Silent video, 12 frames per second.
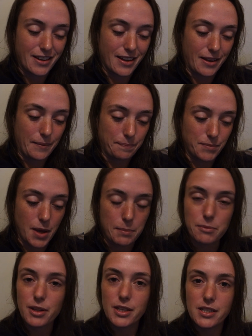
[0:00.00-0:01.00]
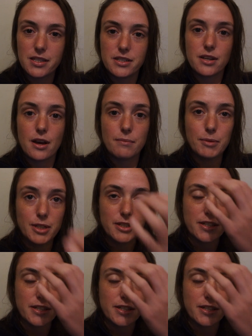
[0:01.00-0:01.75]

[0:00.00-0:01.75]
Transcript: I'm really determined